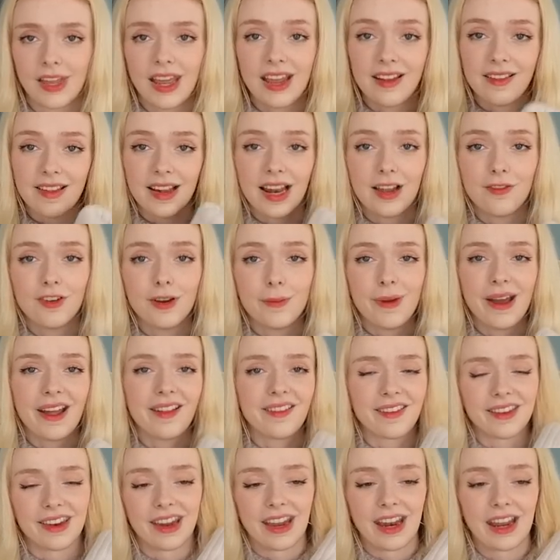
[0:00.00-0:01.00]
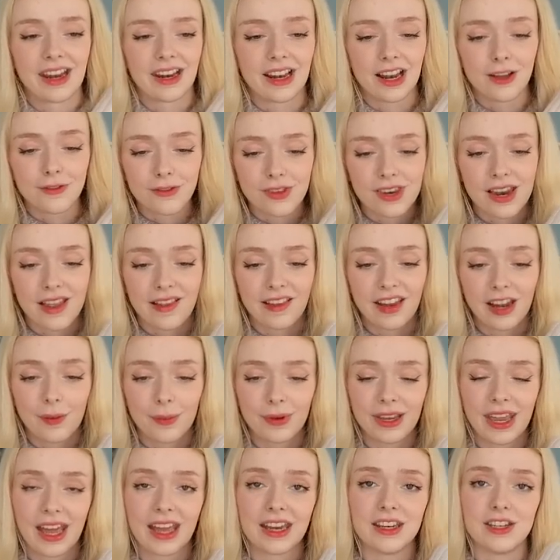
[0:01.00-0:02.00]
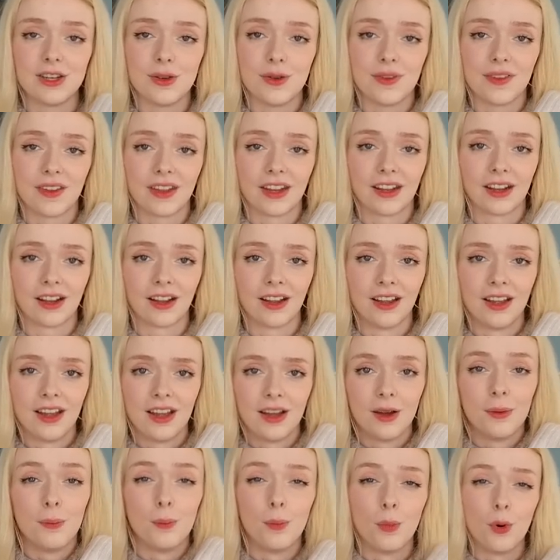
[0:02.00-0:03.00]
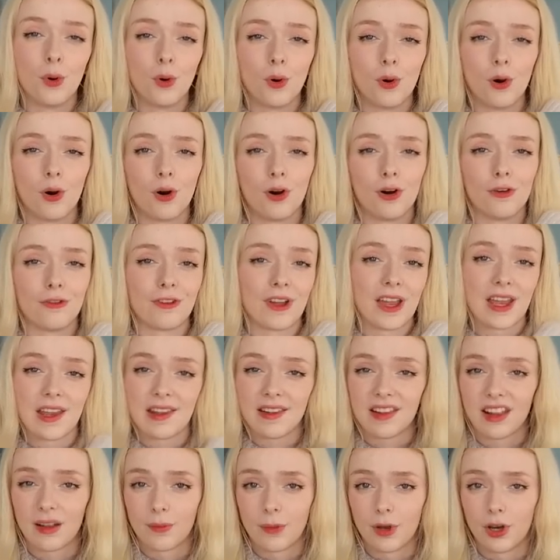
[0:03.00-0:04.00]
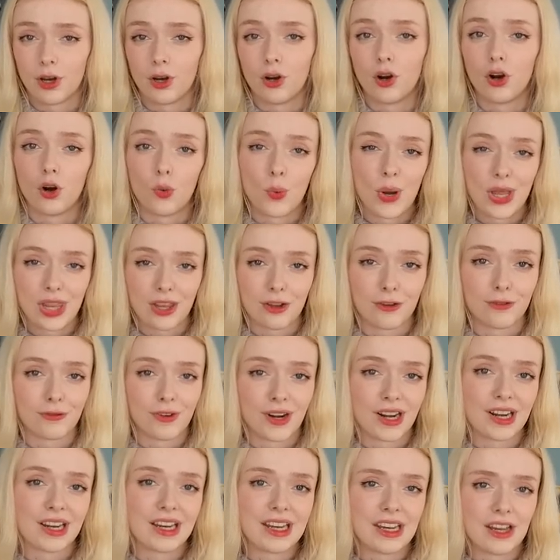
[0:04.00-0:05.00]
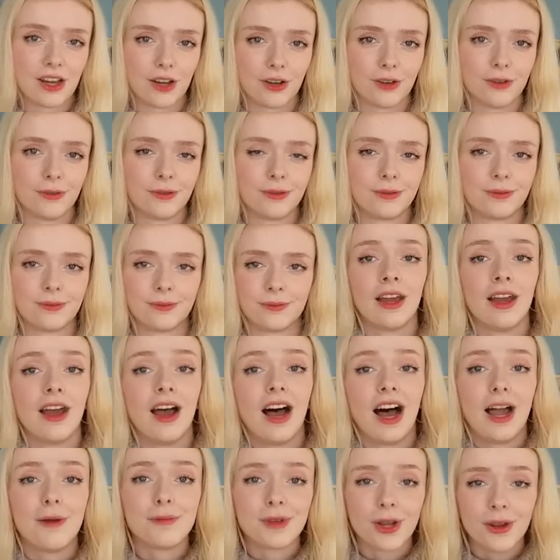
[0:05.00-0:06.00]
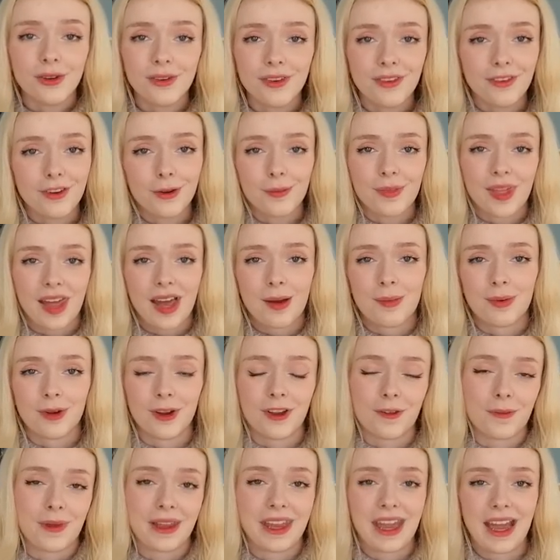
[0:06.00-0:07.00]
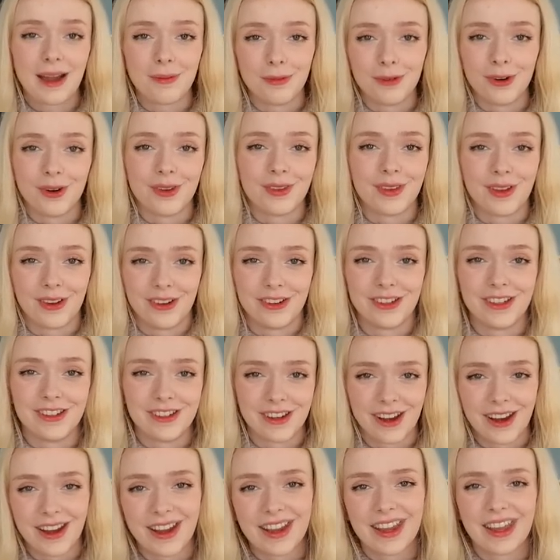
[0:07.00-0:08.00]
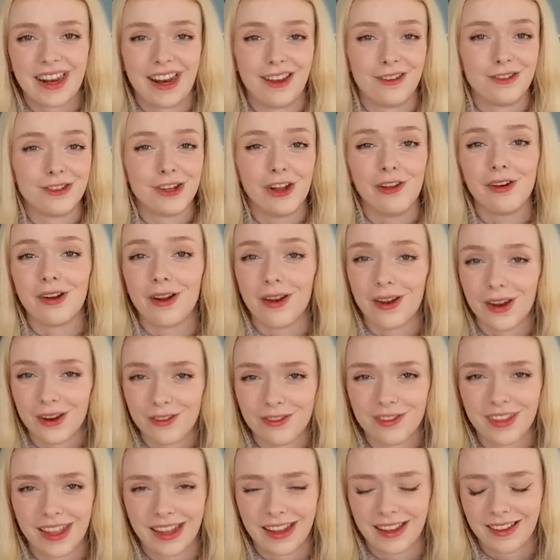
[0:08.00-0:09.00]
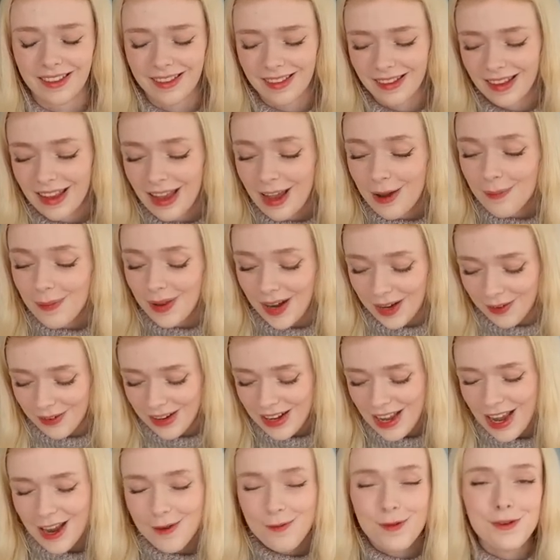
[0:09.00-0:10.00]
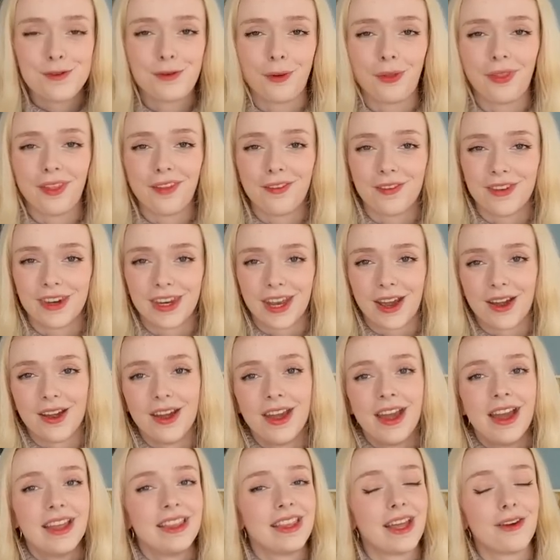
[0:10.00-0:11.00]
It's a lovely pattern and I'd love to knit it up again using more of a summer hot weather friendly yarn. I'm going to stop there because my camera is going to die and I've showed a lot of things. But I really hope you enjoyed this video.